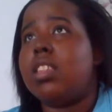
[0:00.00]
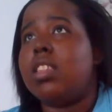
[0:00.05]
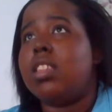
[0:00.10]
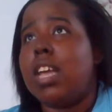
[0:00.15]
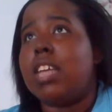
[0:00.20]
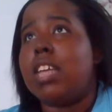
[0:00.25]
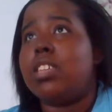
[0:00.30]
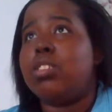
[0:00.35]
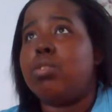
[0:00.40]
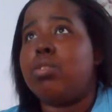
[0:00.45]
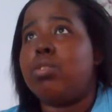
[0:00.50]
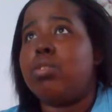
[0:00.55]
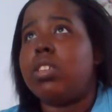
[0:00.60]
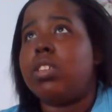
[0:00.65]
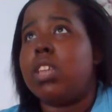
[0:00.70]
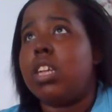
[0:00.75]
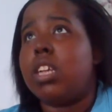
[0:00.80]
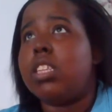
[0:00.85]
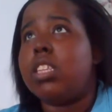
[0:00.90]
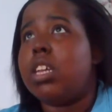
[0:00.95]
That's towards
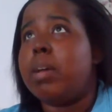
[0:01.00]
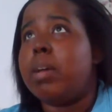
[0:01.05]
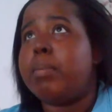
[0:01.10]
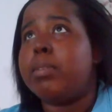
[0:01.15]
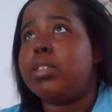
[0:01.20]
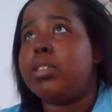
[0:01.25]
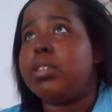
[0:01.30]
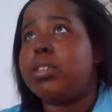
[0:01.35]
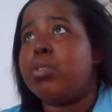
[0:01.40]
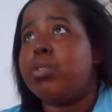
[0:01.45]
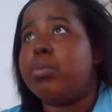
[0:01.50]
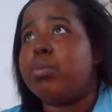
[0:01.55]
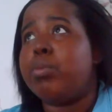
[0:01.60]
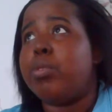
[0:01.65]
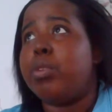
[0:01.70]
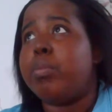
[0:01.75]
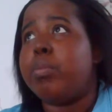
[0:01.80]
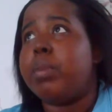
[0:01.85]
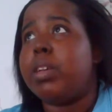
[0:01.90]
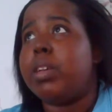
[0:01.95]
the end of the episode
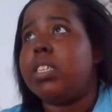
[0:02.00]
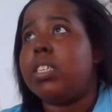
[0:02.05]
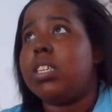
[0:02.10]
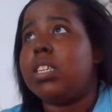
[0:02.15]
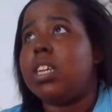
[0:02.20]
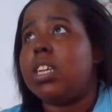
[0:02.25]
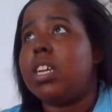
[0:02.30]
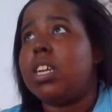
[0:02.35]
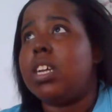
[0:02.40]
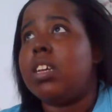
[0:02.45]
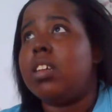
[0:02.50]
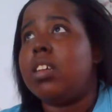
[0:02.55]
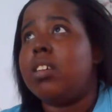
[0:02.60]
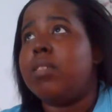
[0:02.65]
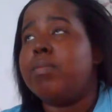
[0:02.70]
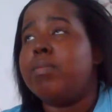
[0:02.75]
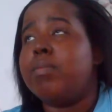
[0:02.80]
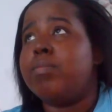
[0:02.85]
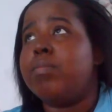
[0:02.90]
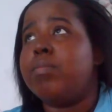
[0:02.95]
where basically
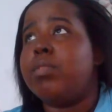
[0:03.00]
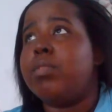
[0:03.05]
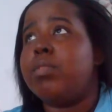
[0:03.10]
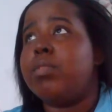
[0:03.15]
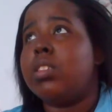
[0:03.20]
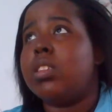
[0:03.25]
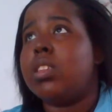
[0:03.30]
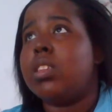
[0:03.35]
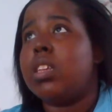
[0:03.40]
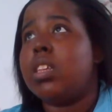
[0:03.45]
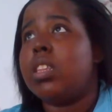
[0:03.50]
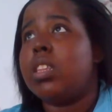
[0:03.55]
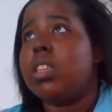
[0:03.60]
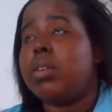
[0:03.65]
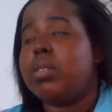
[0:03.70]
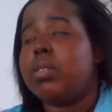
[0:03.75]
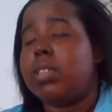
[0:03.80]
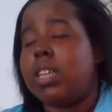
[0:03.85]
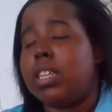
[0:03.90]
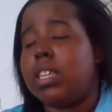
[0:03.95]
it
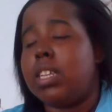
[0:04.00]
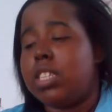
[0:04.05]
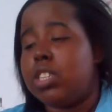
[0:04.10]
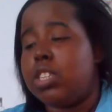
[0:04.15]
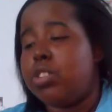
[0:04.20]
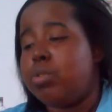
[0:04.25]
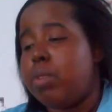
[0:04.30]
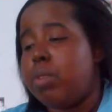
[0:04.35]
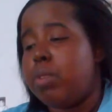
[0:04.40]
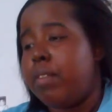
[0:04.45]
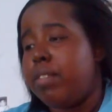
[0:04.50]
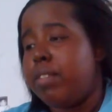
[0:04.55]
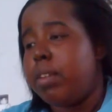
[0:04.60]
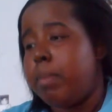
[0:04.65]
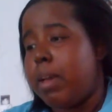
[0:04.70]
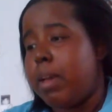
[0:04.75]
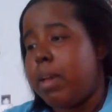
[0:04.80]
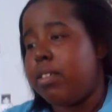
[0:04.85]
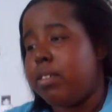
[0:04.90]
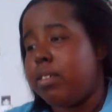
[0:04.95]
was like, did you F in the
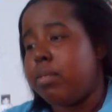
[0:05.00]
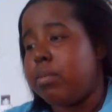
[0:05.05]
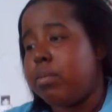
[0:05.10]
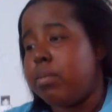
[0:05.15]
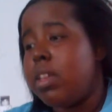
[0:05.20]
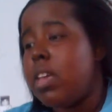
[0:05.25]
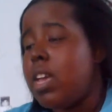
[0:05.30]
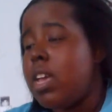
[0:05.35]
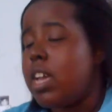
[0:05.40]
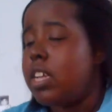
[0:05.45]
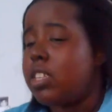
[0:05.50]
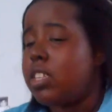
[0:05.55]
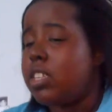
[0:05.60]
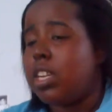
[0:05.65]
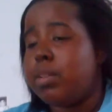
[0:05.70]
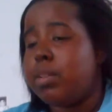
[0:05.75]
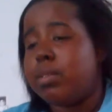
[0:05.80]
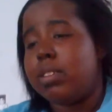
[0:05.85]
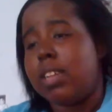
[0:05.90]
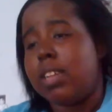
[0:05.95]
bathroom? And
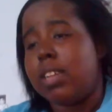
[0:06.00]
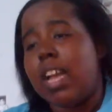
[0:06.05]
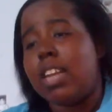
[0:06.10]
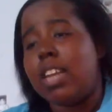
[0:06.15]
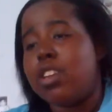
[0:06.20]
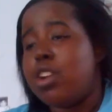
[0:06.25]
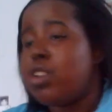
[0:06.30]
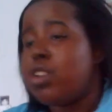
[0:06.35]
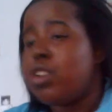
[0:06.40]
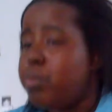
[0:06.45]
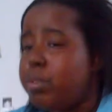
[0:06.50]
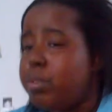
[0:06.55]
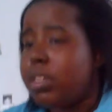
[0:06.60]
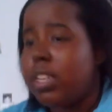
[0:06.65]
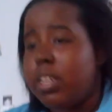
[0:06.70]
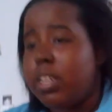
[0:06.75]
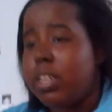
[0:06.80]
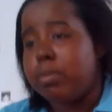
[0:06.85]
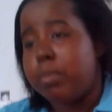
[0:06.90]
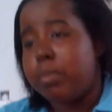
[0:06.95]
Penny was like, I know you did
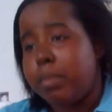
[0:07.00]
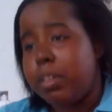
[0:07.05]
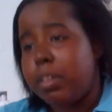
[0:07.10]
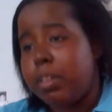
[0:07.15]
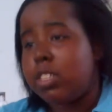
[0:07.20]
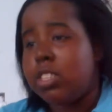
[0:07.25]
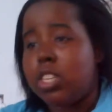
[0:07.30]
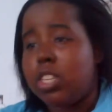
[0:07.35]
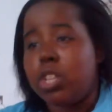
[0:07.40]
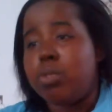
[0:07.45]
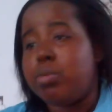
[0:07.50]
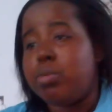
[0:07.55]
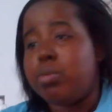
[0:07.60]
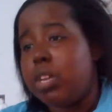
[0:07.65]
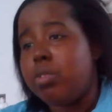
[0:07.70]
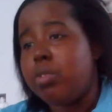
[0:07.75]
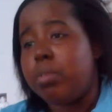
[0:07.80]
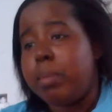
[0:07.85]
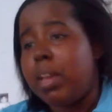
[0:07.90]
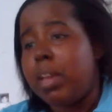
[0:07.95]
it with me. So you did
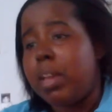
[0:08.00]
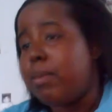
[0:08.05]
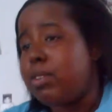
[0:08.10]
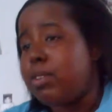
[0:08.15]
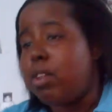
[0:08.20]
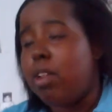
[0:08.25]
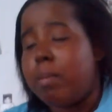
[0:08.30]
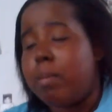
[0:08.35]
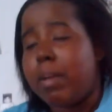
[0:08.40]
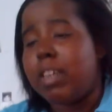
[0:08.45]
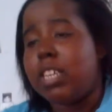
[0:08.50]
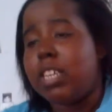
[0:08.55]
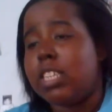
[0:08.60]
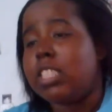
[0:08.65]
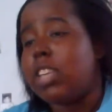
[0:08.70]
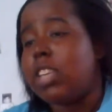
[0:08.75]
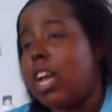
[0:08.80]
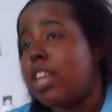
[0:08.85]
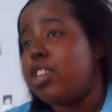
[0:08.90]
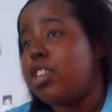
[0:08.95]
it with me, I was on my knees,
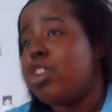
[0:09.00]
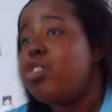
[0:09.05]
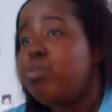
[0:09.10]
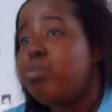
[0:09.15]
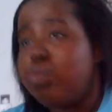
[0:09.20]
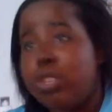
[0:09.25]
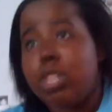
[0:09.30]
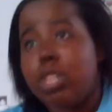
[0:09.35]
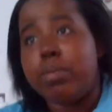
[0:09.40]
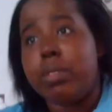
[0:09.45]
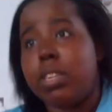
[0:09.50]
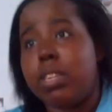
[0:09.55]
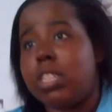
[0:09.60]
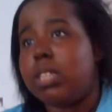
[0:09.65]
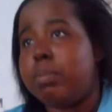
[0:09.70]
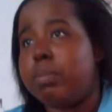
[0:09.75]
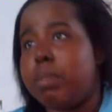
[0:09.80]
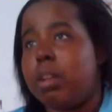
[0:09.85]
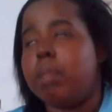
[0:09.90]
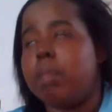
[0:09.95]
so I know you did it with this
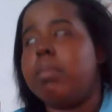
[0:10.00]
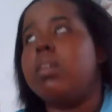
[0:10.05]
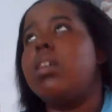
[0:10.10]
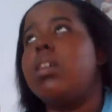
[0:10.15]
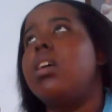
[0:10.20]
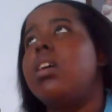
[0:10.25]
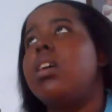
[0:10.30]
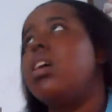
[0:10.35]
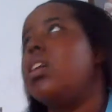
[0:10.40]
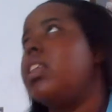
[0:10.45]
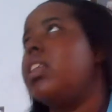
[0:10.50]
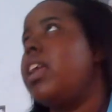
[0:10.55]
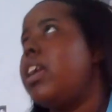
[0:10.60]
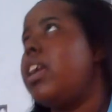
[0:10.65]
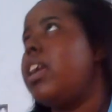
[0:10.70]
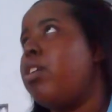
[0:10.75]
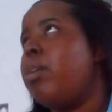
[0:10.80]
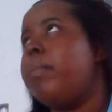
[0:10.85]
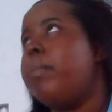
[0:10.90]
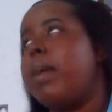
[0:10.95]
bunk. They
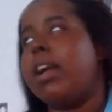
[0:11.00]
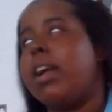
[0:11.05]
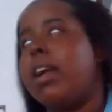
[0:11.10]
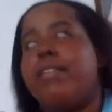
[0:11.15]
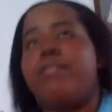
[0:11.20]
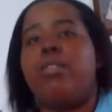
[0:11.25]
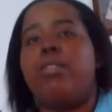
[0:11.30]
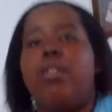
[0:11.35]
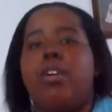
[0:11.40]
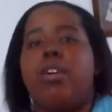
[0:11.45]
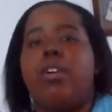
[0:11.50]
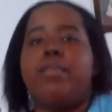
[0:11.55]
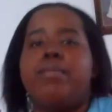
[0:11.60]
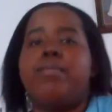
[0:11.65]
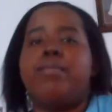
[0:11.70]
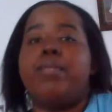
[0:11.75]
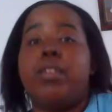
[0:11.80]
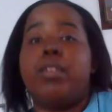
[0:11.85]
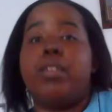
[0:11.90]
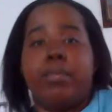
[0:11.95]
going back and forth.
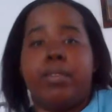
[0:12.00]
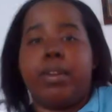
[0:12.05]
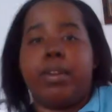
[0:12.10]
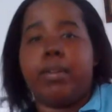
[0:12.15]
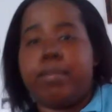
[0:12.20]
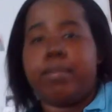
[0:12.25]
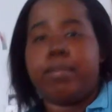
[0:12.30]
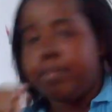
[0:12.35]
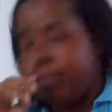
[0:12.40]
Right?